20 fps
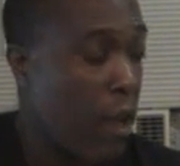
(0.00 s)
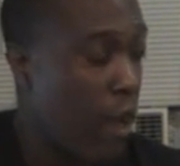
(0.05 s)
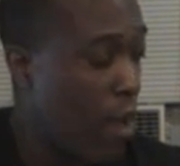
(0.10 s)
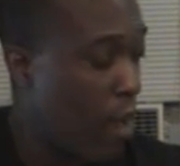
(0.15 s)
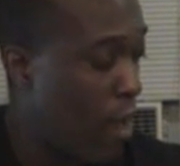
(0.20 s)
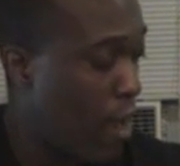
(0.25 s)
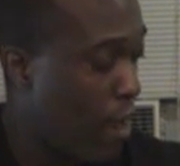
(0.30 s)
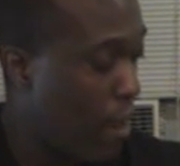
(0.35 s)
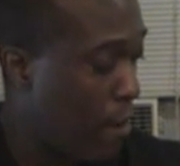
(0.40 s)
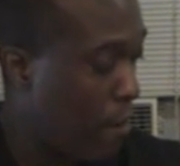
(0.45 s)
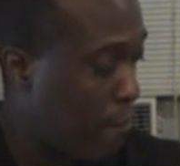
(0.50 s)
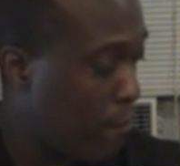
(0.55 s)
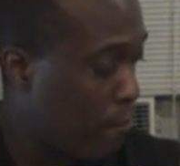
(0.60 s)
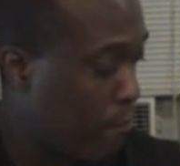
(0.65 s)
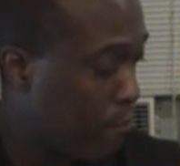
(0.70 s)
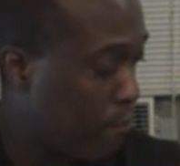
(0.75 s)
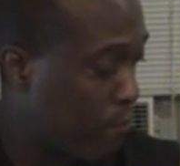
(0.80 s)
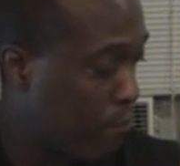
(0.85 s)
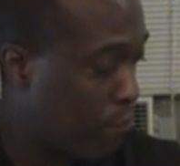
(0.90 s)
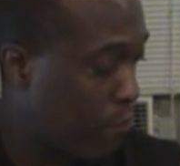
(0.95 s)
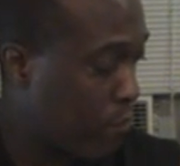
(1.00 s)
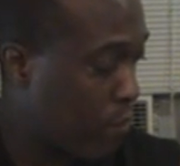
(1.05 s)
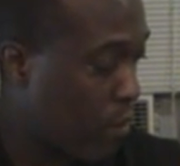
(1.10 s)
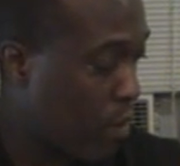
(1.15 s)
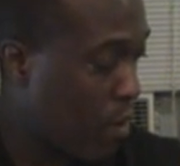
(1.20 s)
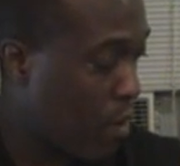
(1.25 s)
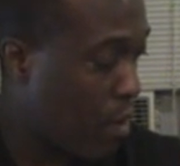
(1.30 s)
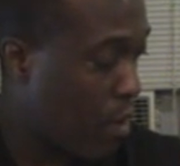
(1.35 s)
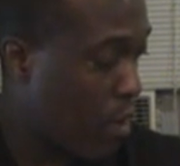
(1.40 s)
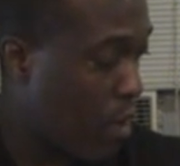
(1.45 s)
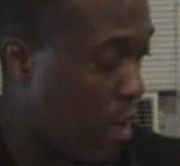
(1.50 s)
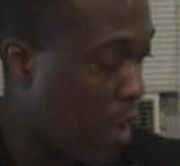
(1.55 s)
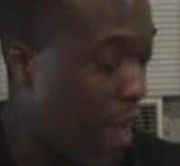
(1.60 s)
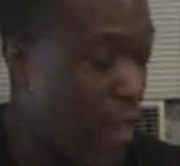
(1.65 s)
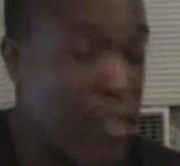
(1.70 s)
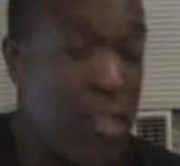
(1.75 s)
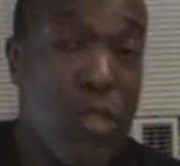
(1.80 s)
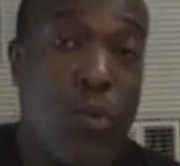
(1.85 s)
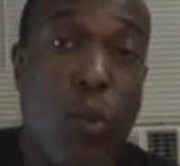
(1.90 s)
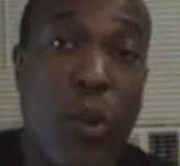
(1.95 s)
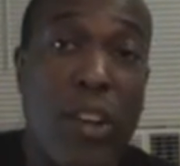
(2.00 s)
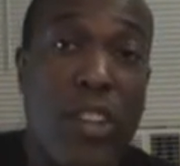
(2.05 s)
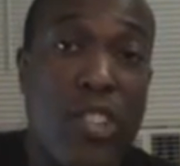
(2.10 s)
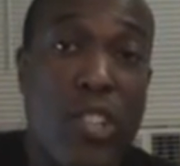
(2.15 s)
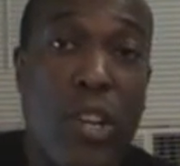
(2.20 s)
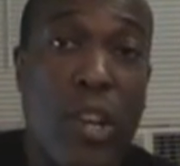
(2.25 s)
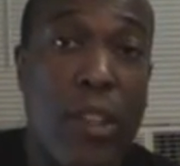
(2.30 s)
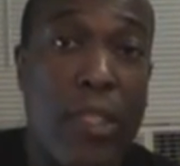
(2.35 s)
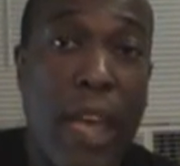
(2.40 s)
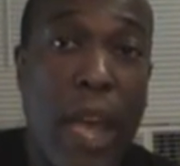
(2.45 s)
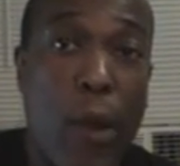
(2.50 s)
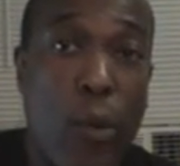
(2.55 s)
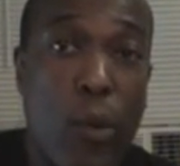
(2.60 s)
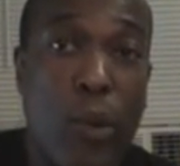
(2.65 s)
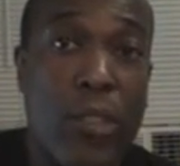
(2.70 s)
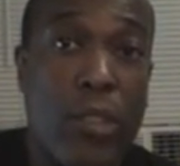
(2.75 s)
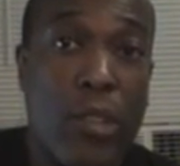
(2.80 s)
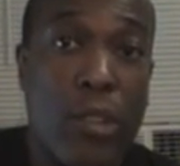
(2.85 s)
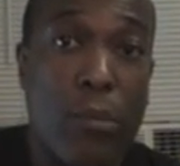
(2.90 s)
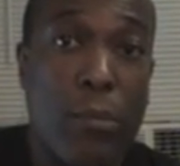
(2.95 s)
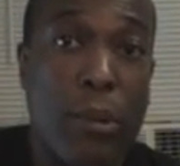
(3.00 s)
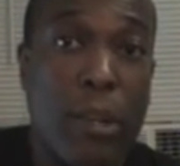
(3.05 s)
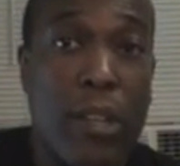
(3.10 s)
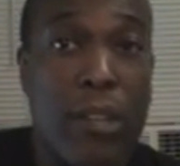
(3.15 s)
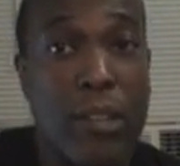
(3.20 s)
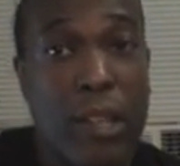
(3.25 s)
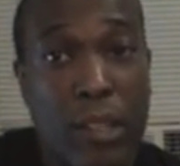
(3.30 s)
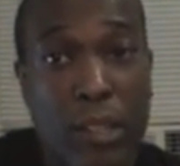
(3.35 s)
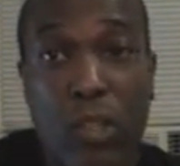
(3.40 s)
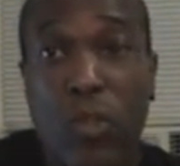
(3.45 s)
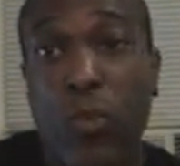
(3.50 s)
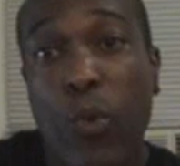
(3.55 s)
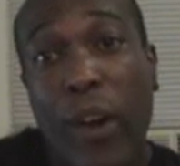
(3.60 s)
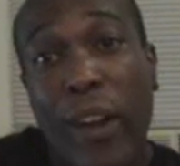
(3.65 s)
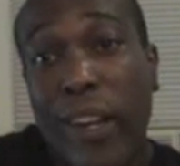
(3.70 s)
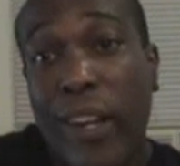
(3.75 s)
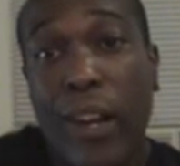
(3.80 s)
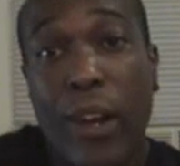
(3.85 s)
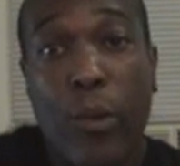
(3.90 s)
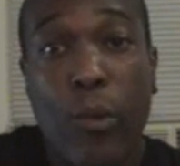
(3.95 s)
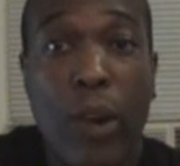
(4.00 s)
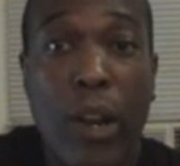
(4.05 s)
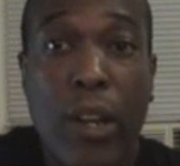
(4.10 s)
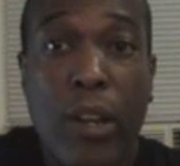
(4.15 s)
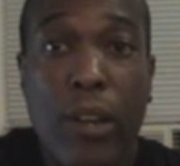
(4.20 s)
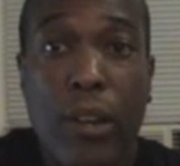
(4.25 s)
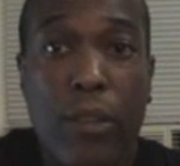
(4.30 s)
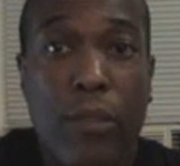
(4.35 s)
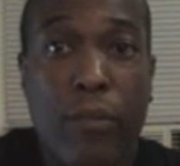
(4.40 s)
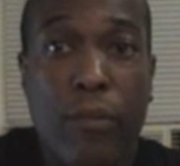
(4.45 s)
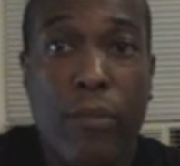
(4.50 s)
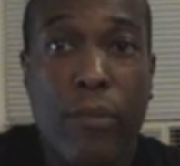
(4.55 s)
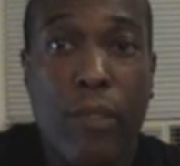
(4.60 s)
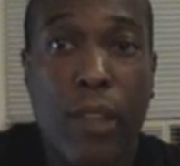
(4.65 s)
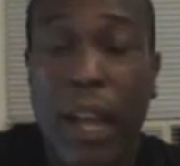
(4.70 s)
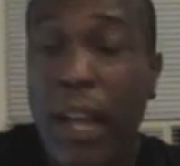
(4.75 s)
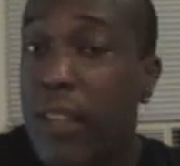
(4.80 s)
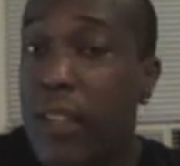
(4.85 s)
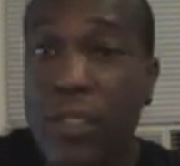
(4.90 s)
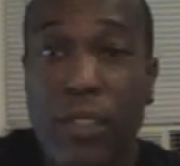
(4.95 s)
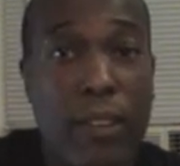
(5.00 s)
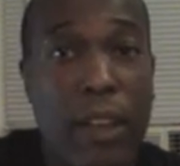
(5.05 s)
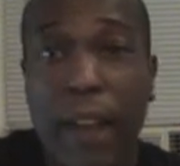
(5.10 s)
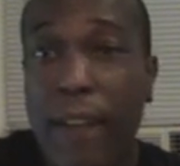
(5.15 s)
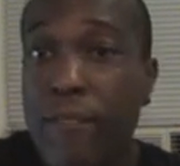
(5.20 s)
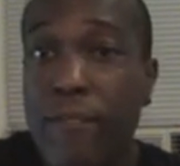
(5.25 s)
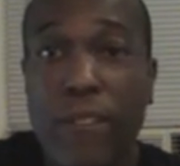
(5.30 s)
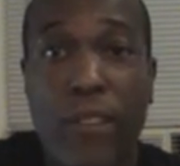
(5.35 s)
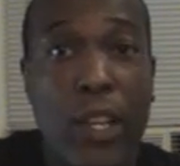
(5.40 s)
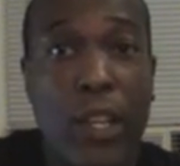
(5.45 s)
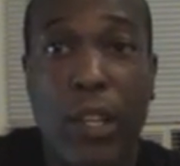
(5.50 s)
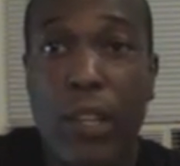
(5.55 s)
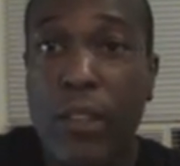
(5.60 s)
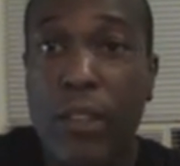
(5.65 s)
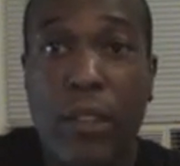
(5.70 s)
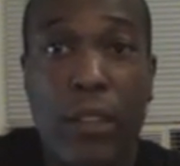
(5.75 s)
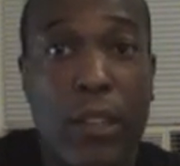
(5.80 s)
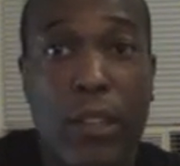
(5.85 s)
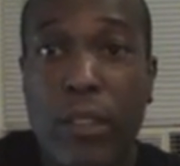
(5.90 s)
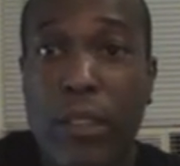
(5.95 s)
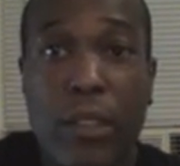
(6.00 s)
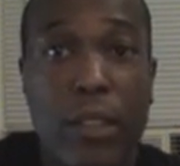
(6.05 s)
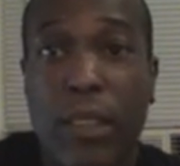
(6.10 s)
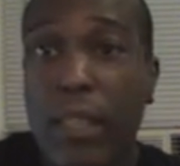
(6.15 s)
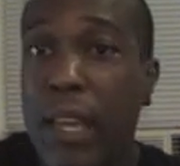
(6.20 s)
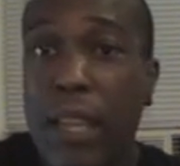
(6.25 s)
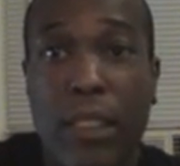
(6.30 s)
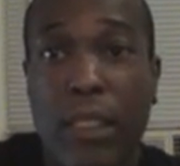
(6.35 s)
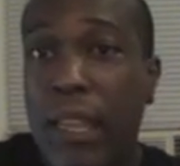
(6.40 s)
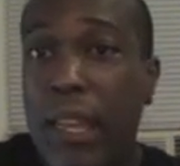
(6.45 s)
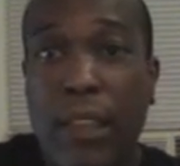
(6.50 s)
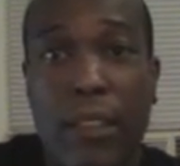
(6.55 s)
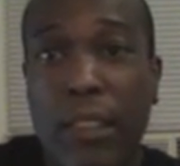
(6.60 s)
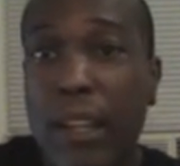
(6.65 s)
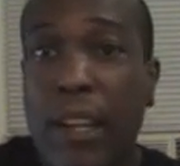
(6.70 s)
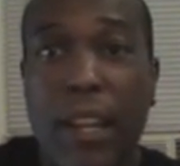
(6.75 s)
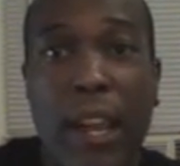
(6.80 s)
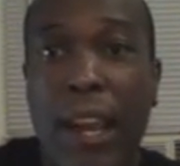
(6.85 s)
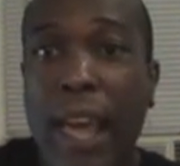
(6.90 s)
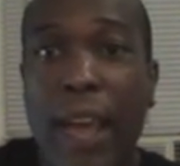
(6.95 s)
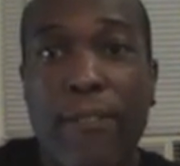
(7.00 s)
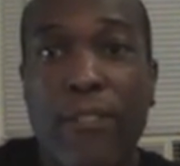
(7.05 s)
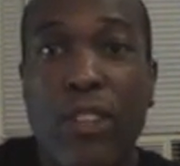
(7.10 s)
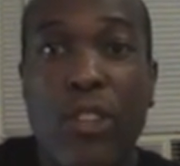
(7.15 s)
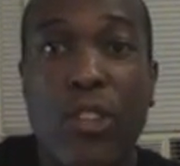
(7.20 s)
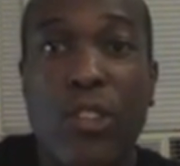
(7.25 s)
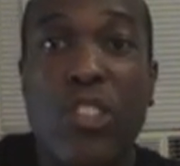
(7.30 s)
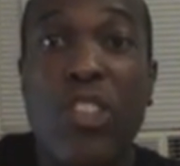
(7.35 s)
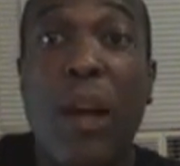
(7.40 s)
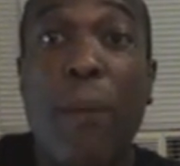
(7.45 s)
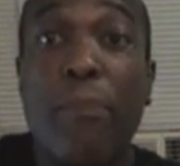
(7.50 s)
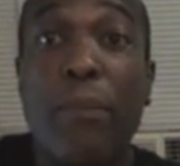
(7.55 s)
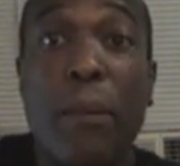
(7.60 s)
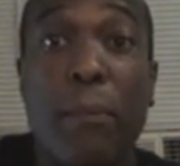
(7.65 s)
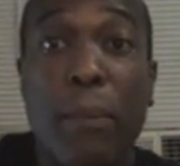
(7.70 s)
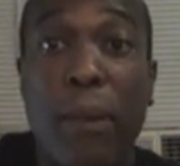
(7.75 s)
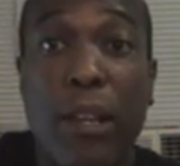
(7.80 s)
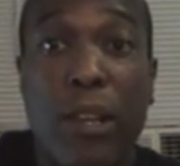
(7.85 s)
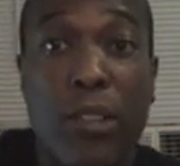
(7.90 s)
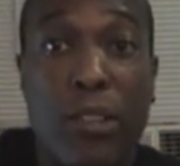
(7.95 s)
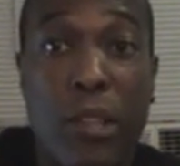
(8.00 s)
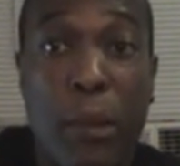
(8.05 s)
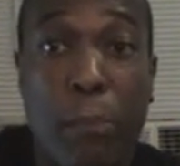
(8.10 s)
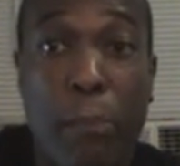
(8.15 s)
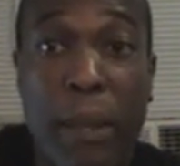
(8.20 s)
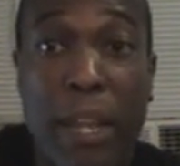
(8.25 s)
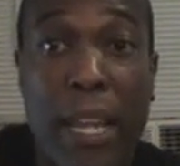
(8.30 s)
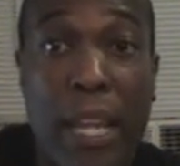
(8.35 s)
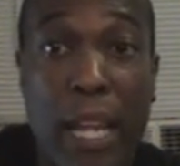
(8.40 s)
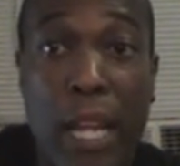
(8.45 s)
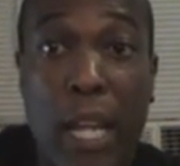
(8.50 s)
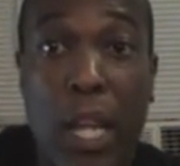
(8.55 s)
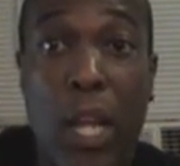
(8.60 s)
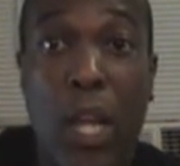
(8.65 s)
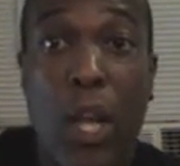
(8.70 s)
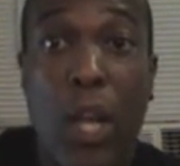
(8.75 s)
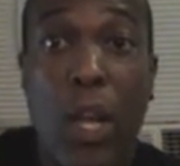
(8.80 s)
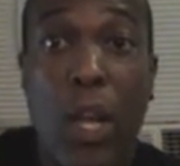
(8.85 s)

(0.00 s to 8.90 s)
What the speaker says: I just want to share that with you because I just want it on record. I feel it. They're gonna have to do something because they're being